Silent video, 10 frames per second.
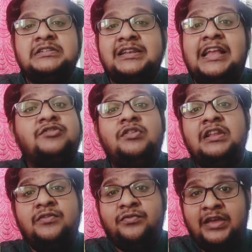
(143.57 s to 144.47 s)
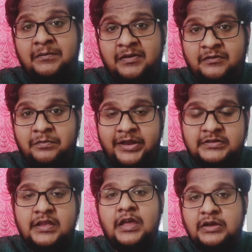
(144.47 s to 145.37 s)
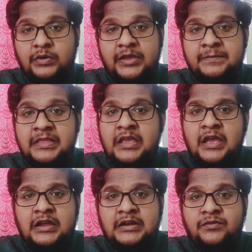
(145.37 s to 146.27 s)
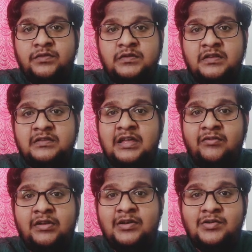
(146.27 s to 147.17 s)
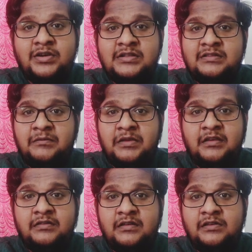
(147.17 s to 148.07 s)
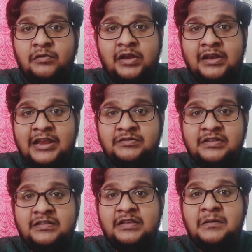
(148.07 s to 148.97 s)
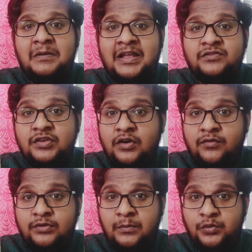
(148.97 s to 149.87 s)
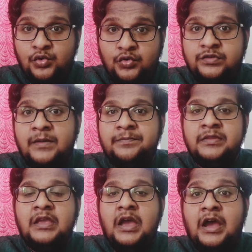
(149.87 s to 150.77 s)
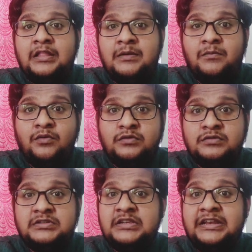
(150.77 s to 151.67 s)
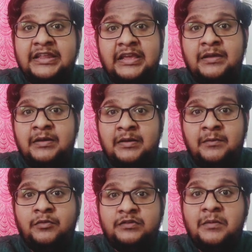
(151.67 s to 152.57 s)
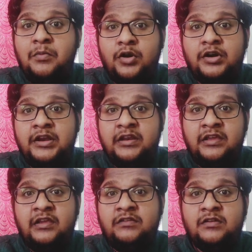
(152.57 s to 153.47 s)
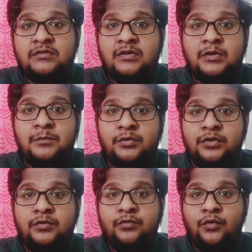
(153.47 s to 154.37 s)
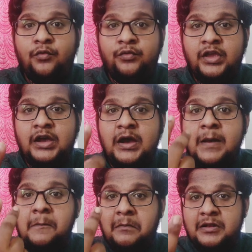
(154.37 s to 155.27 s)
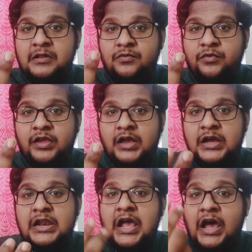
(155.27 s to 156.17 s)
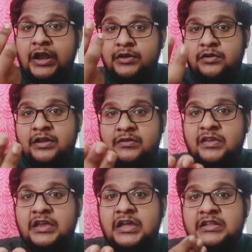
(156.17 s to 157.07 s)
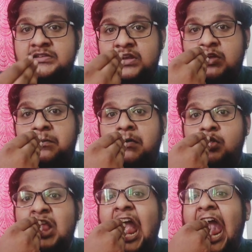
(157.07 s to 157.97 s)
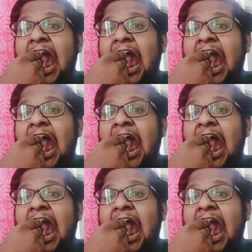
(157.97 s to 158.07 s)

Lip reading: These are actually a fibrous bands, okay? And if you just have a look, in some cases you can actually see a blanching of the mucosa. And the most important indication is when you put your forefinger, middle finger, and your ring finger inside your mouth